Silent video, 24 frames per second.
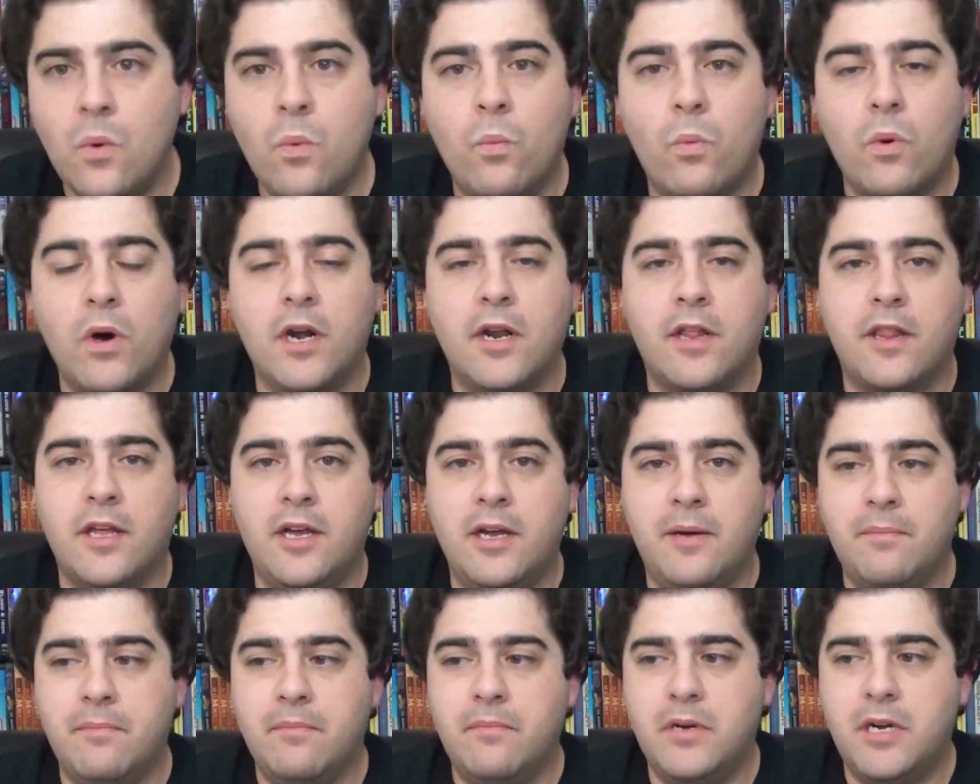one of
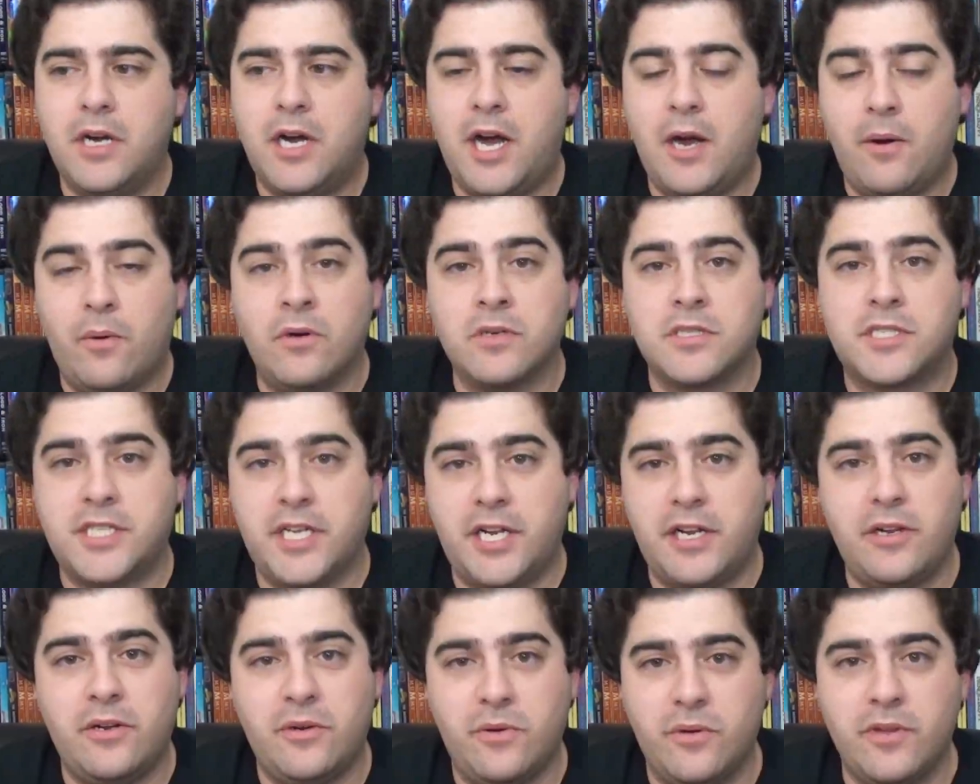them, I won't
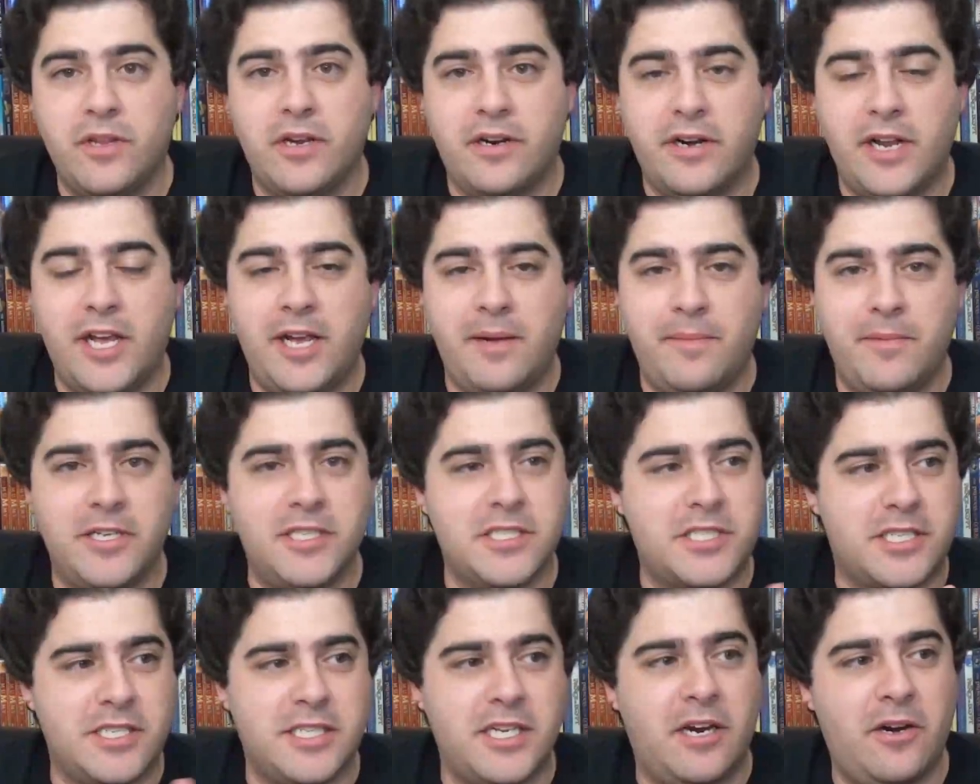say who their name
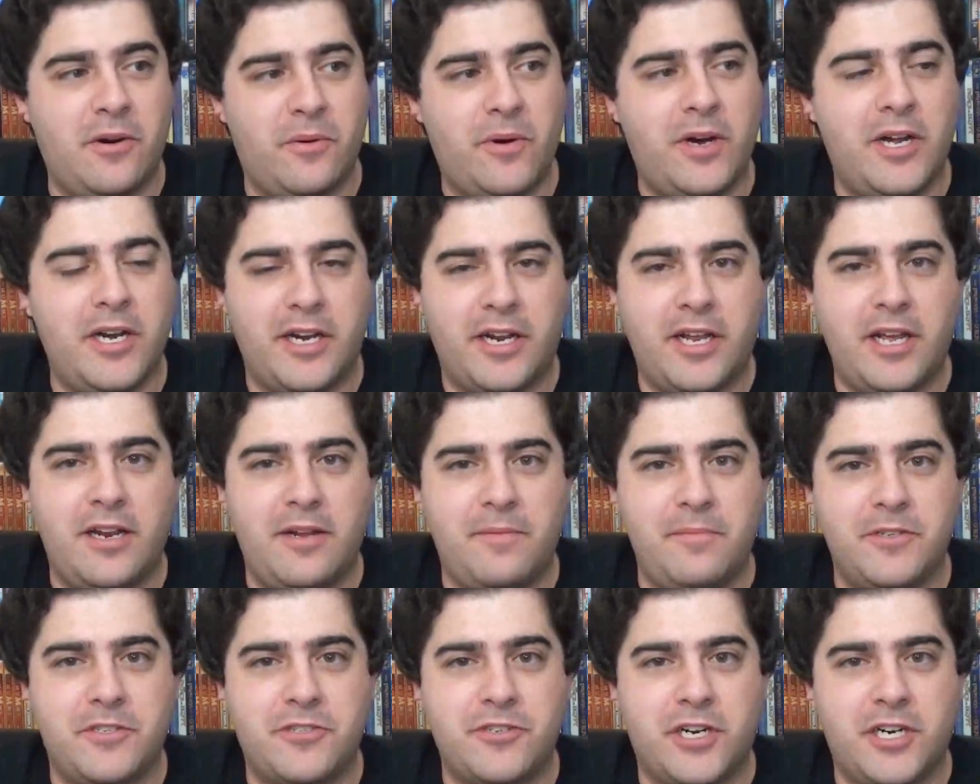is because I don't want to get
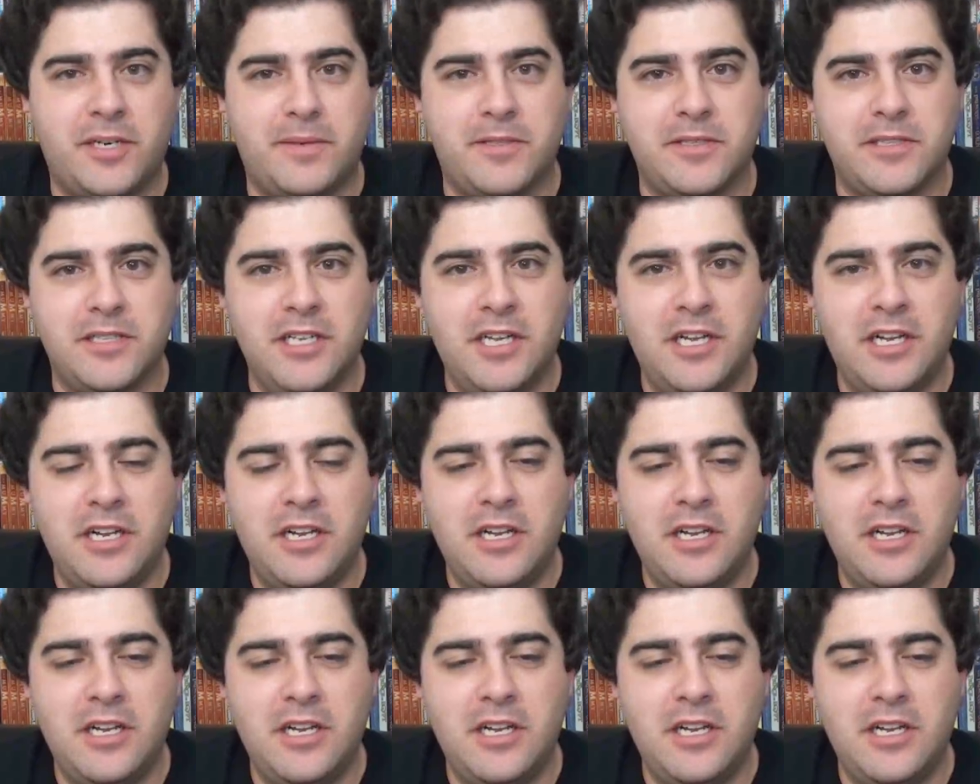them in trouble,